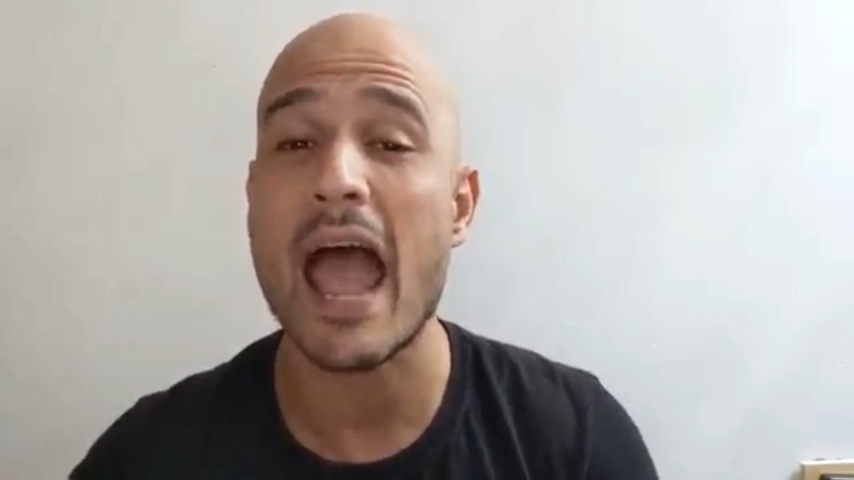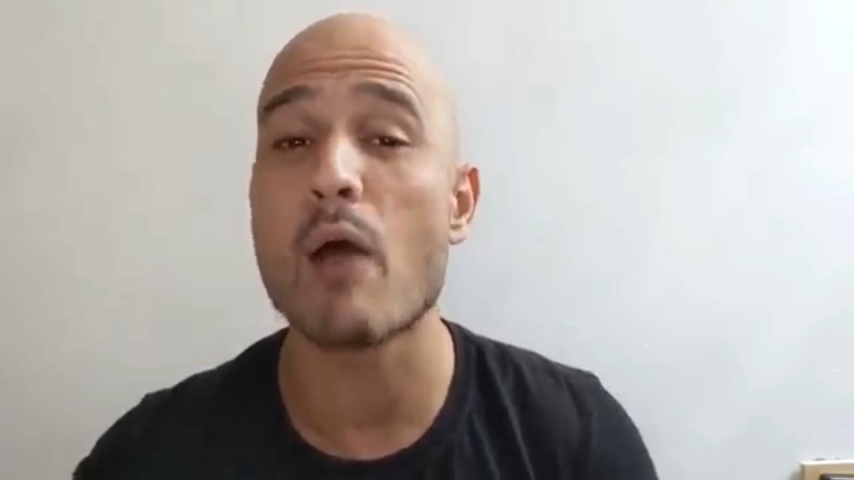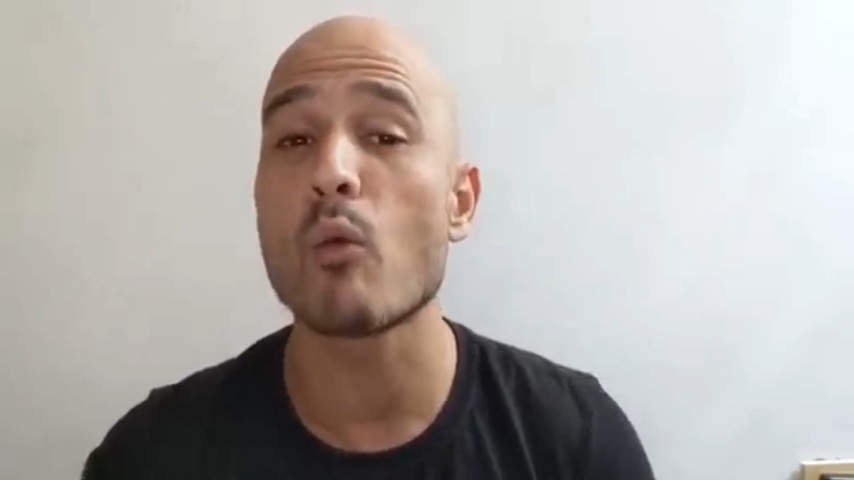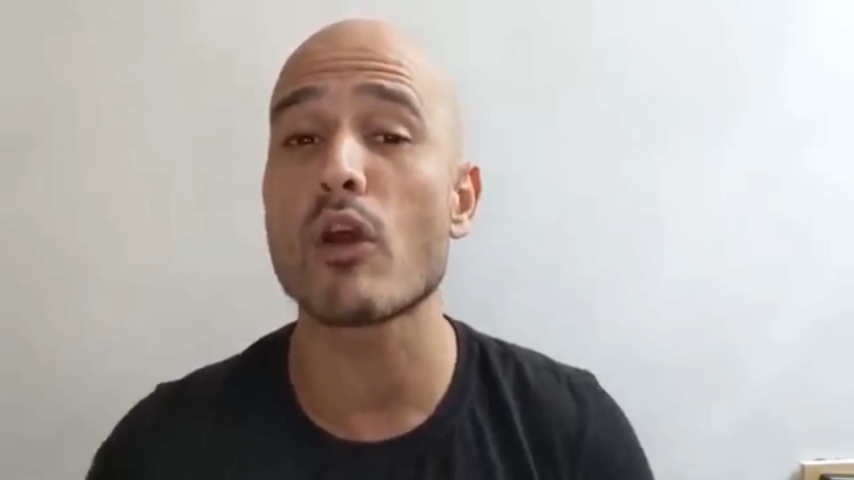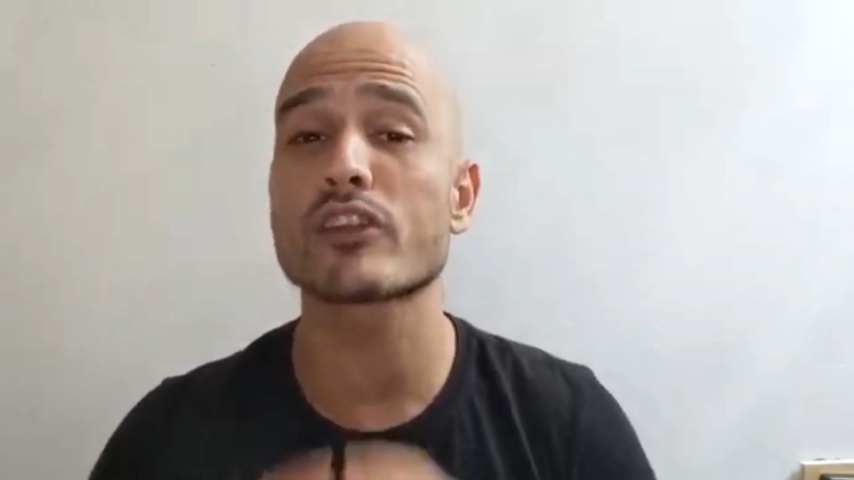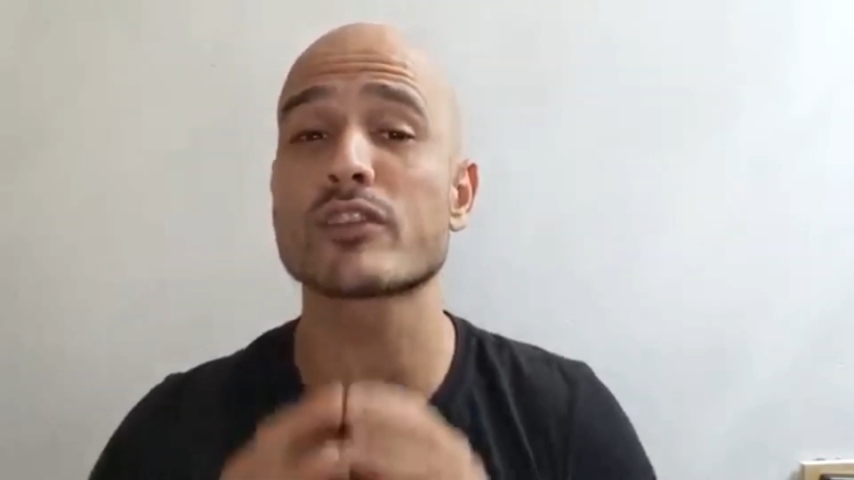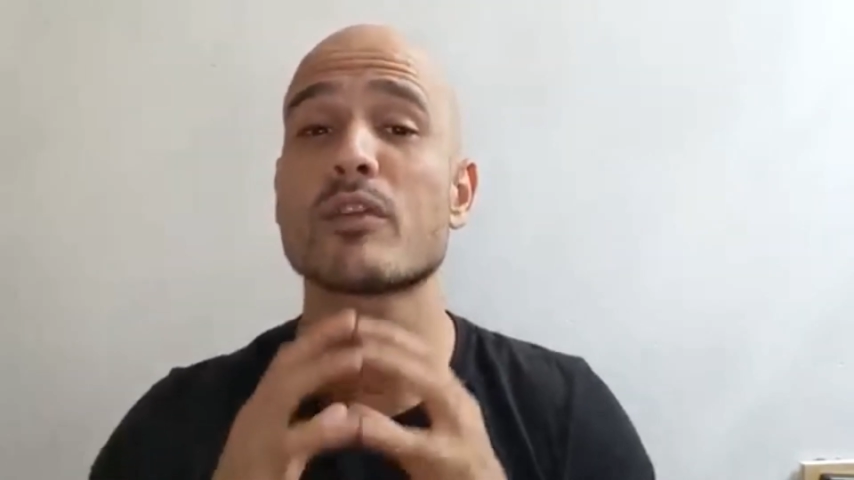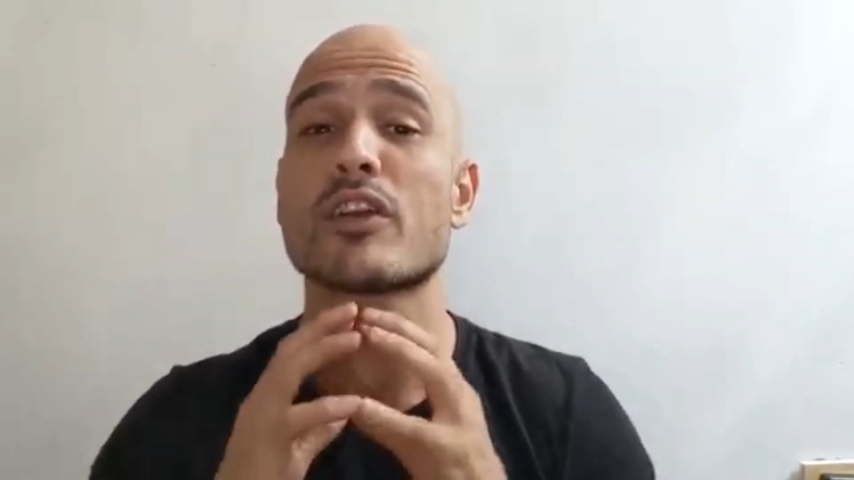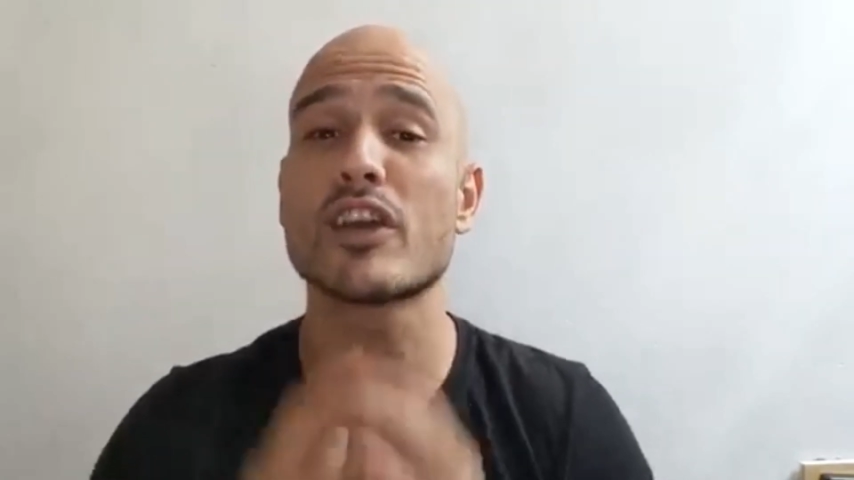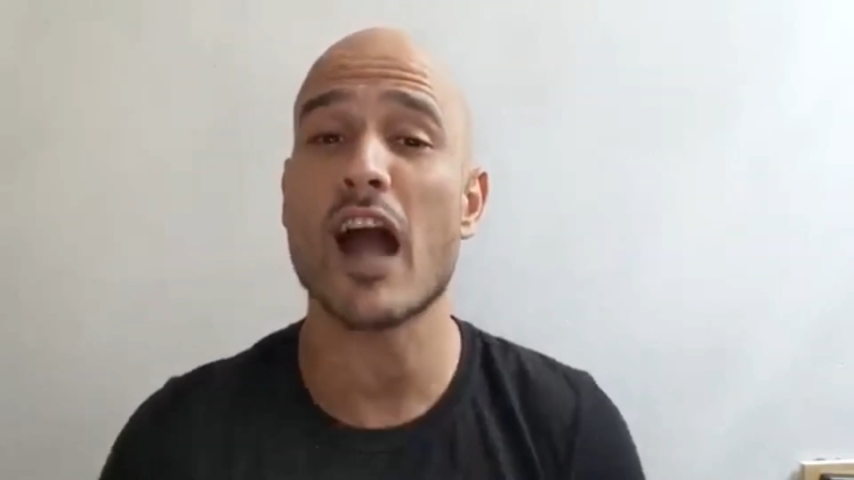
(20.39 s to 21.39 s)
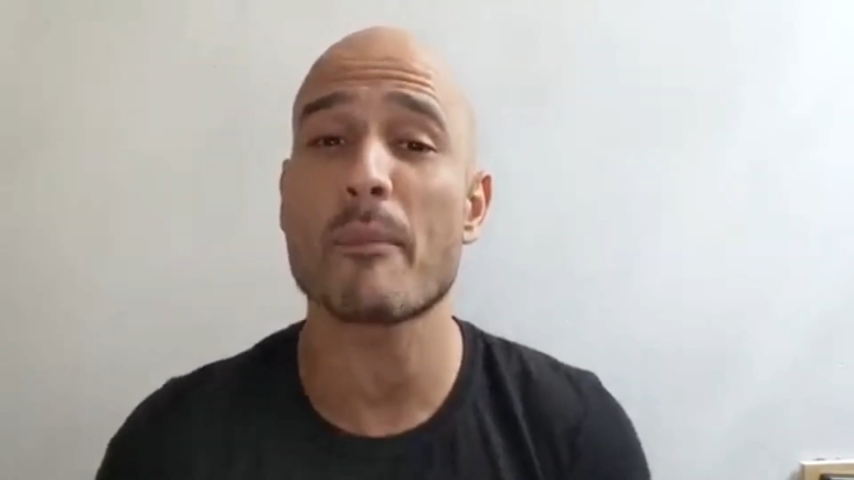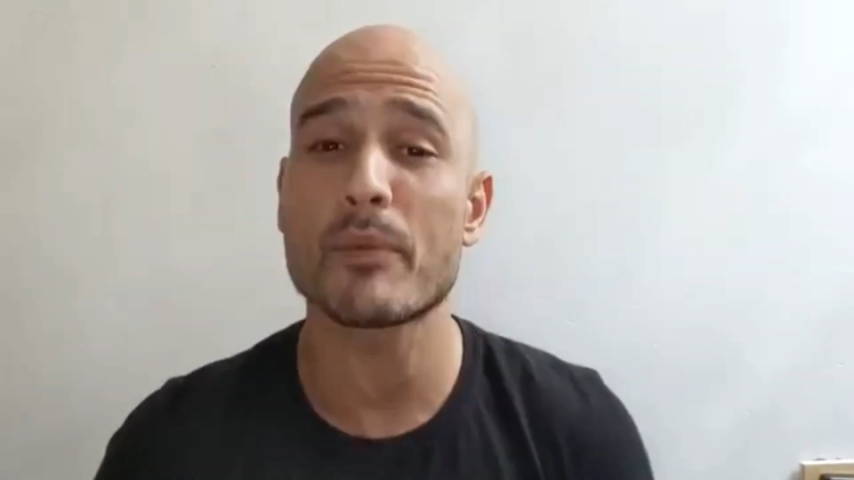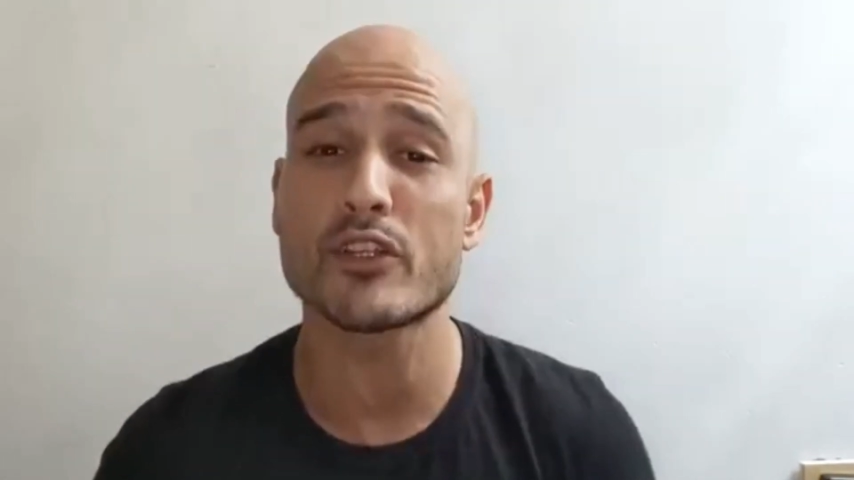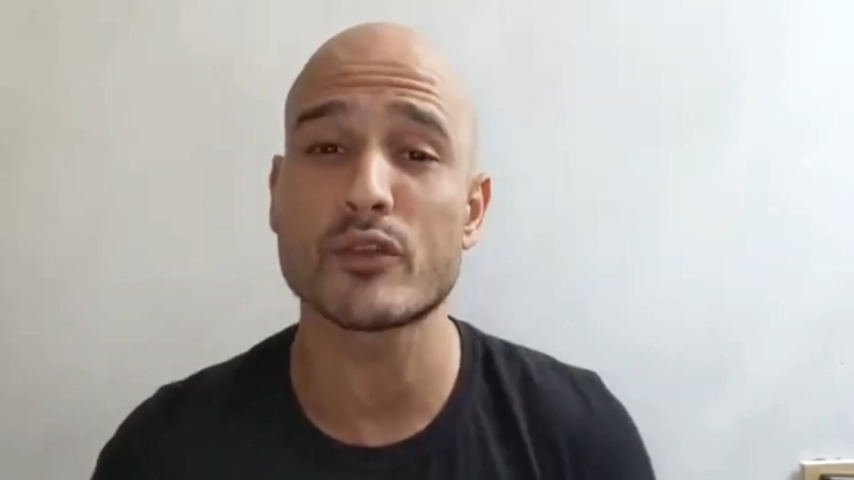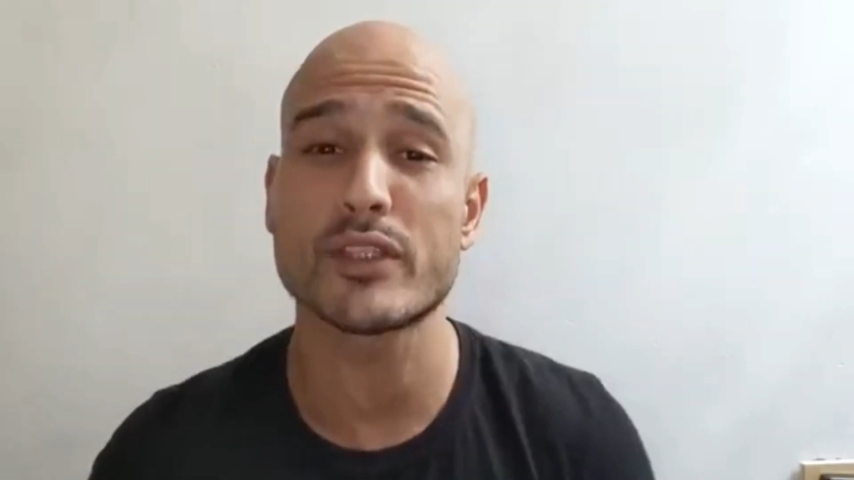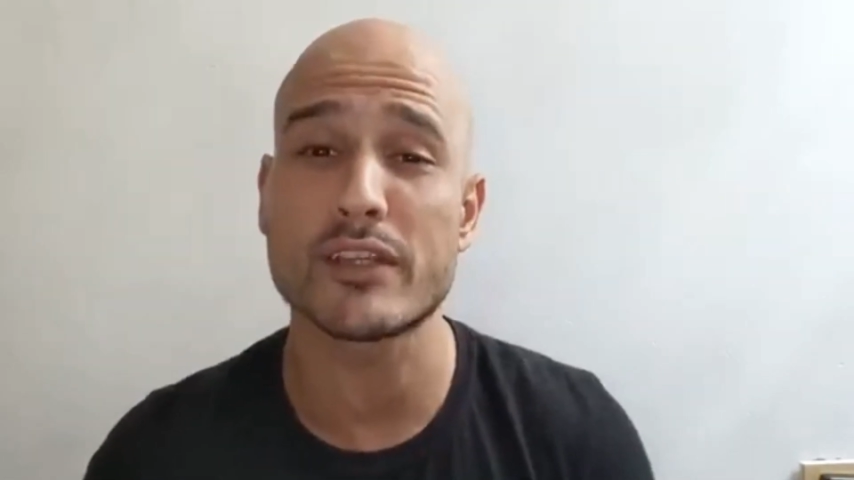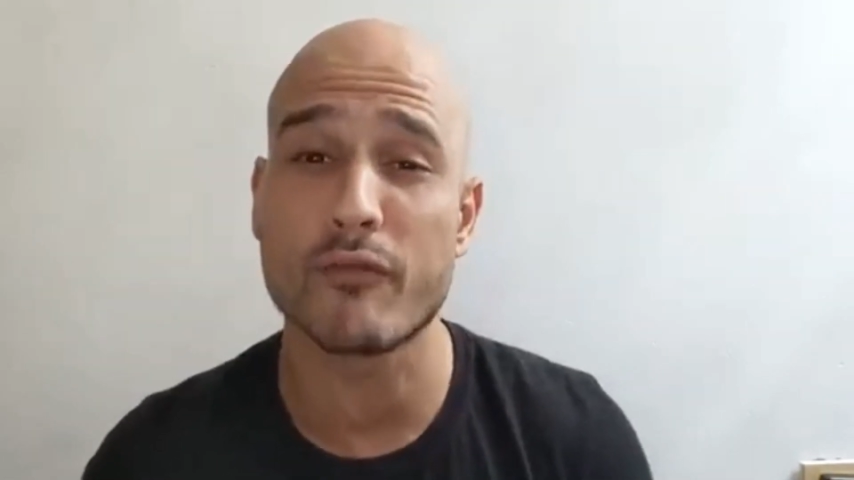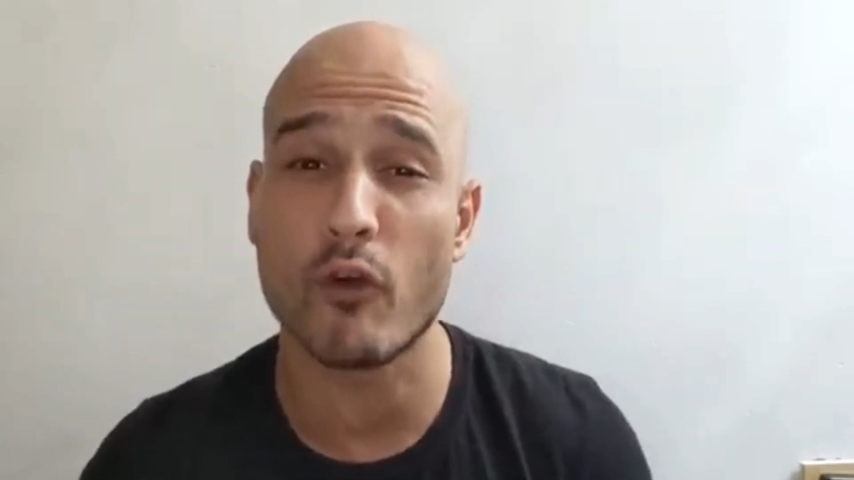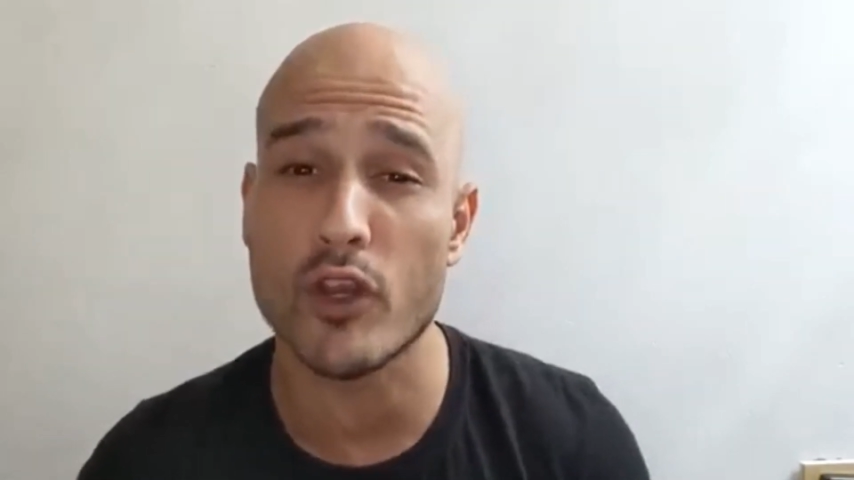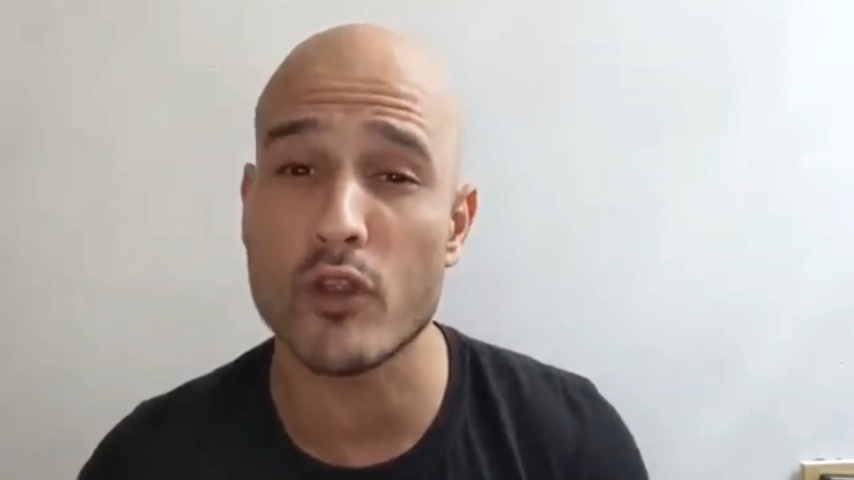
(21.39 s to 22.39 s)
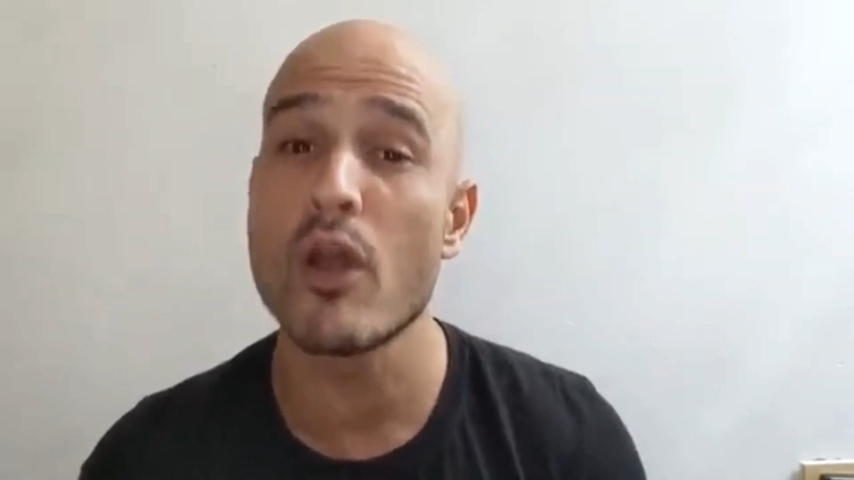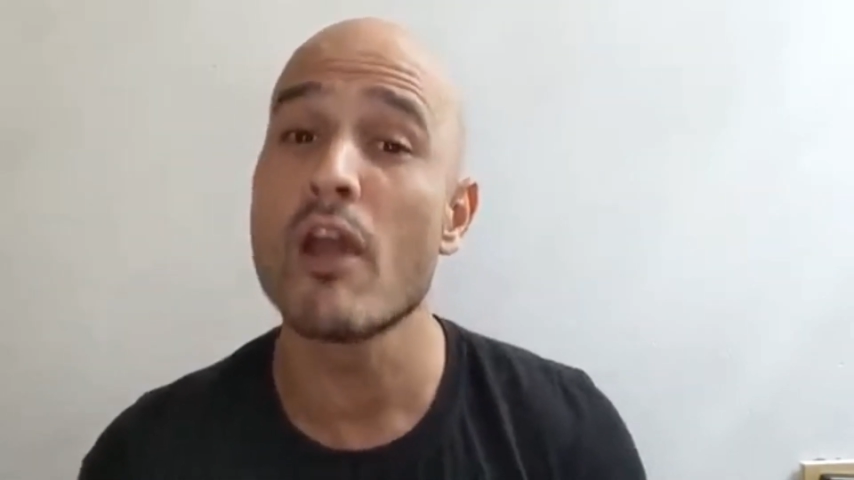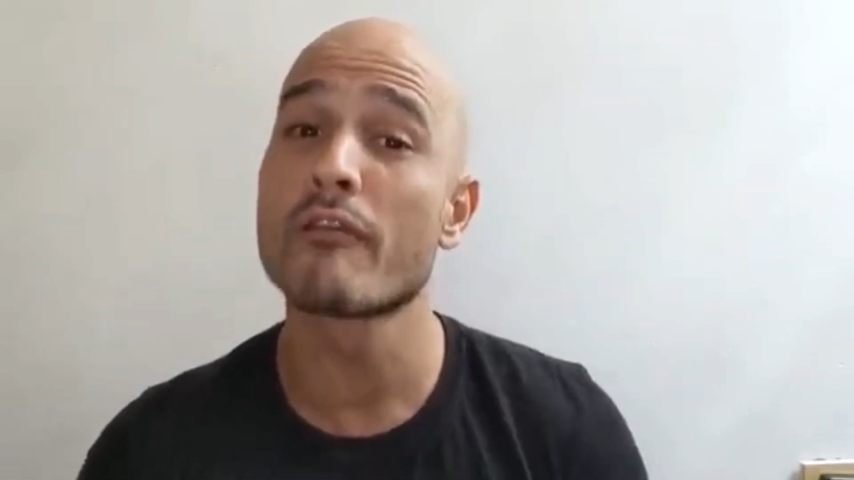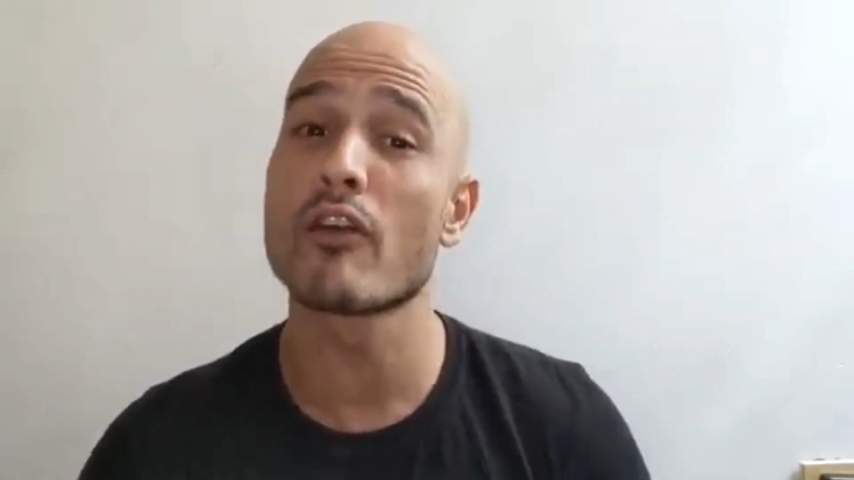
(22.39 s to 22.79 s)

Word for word: and what are some good opportunities for you